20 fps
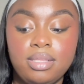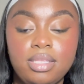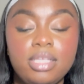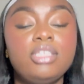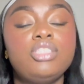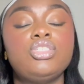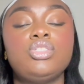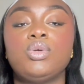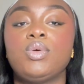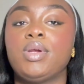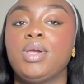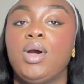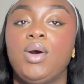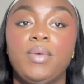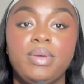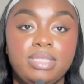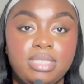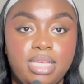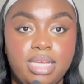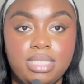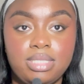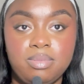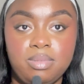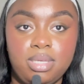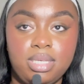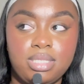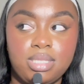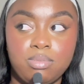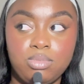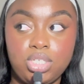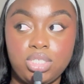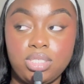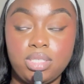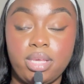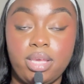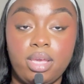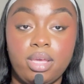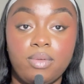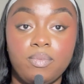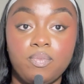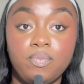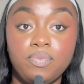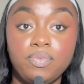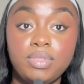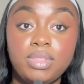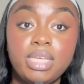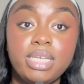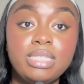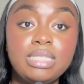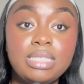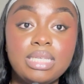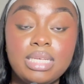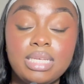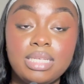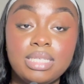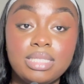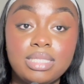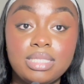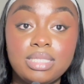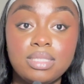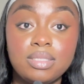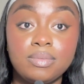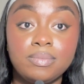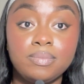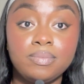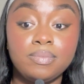this story always gets me because I'm just like, this is